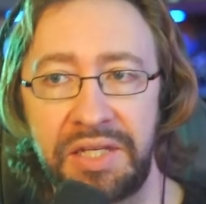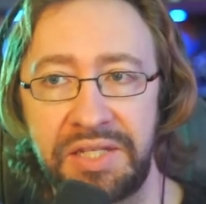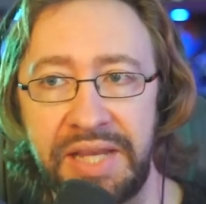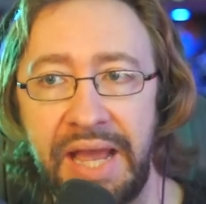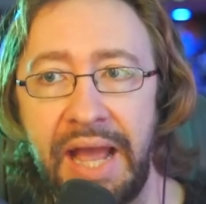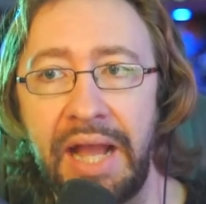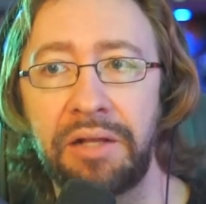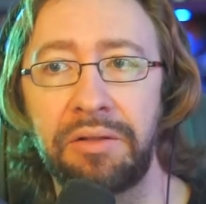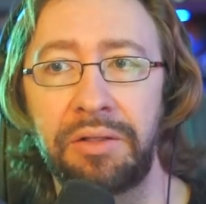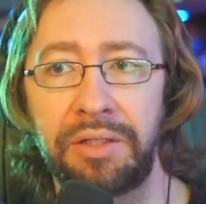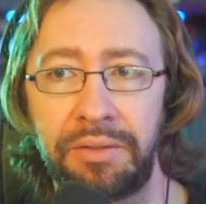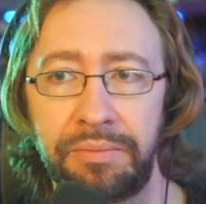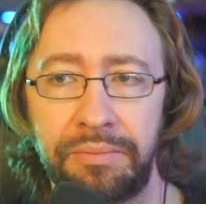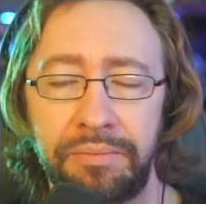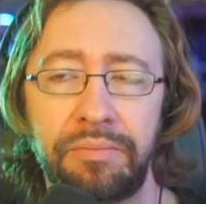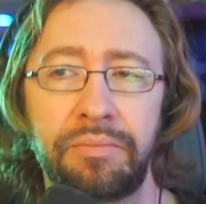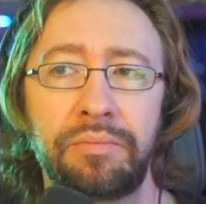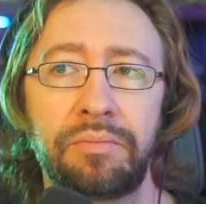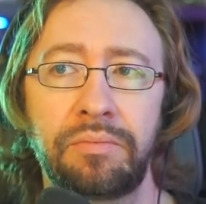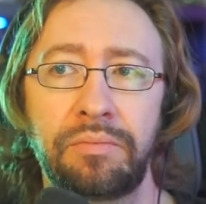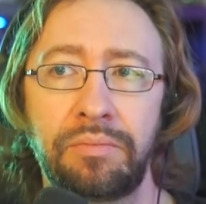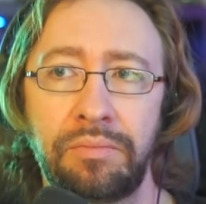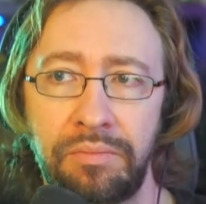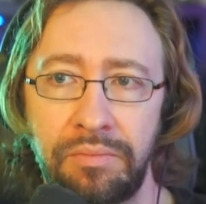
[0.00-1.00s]
exactly massive,
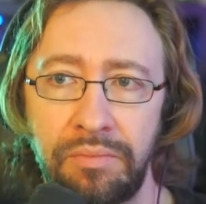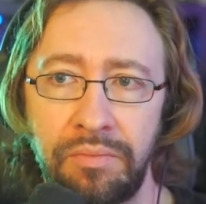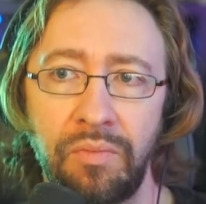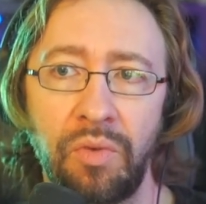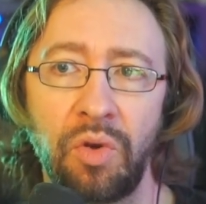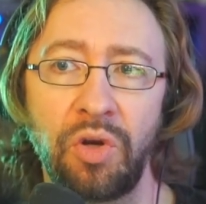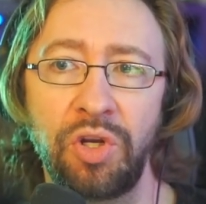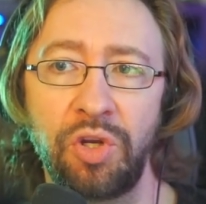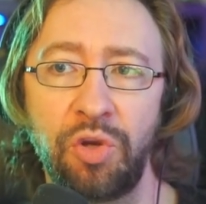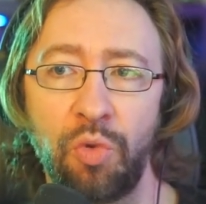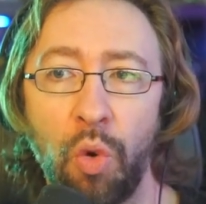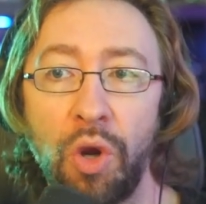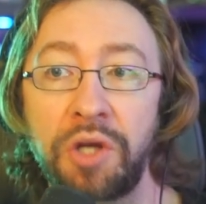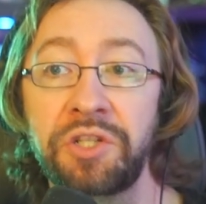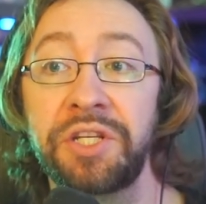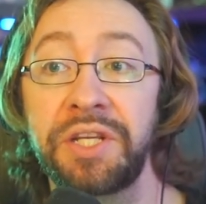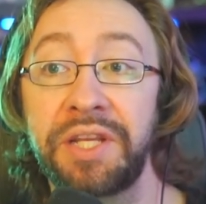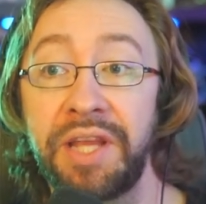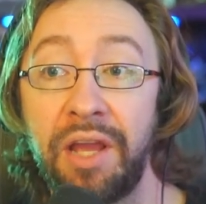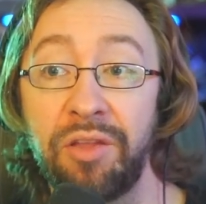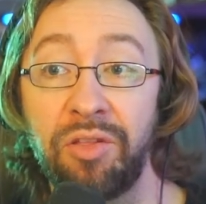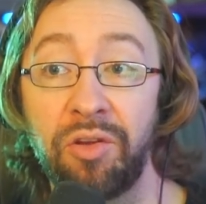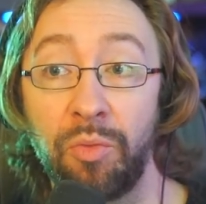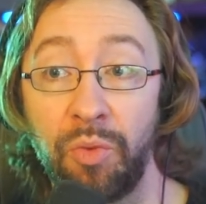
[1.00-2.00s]
okay cool. Or you work cool.
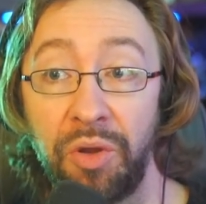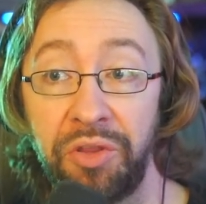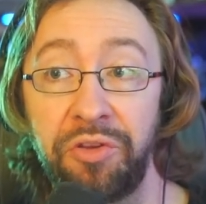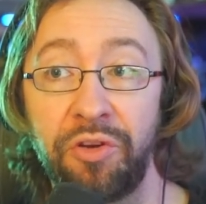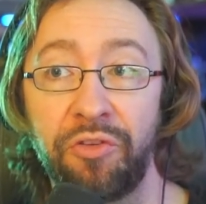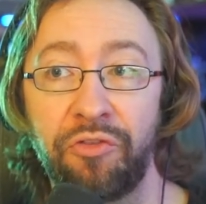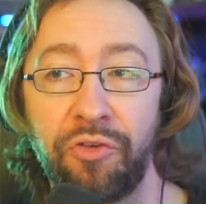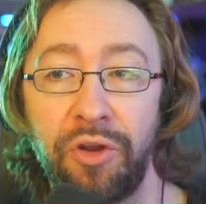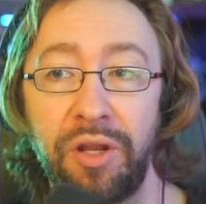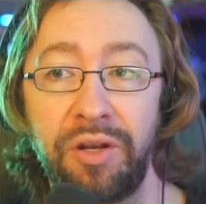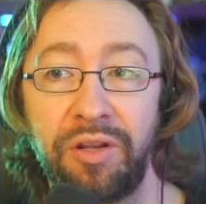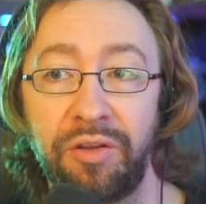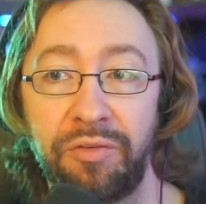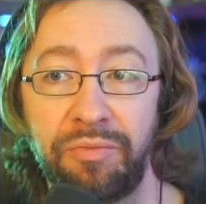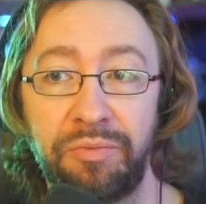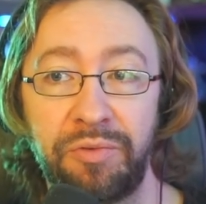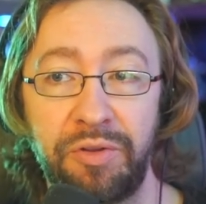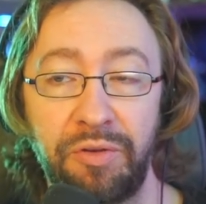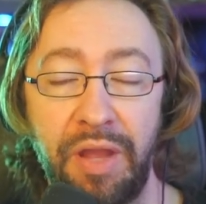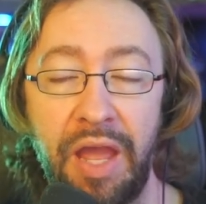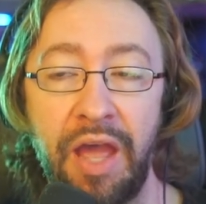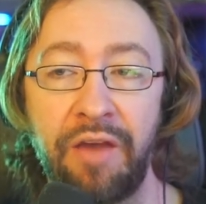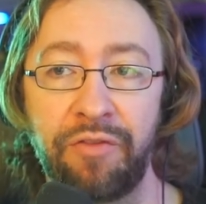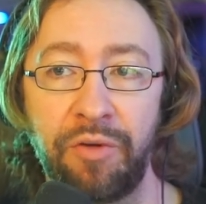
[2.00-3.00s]
together with your friend to,
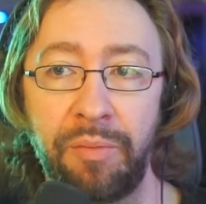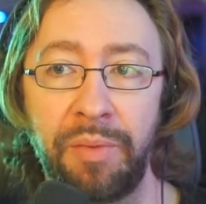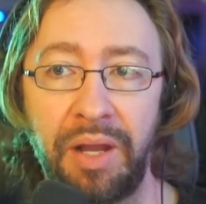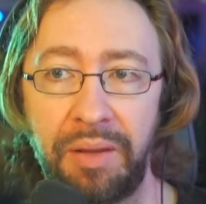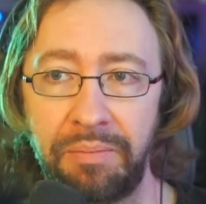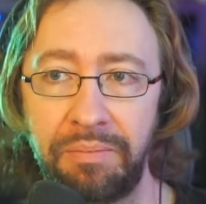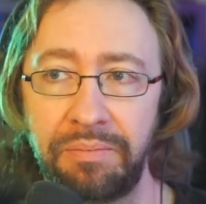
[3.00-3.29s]
to f them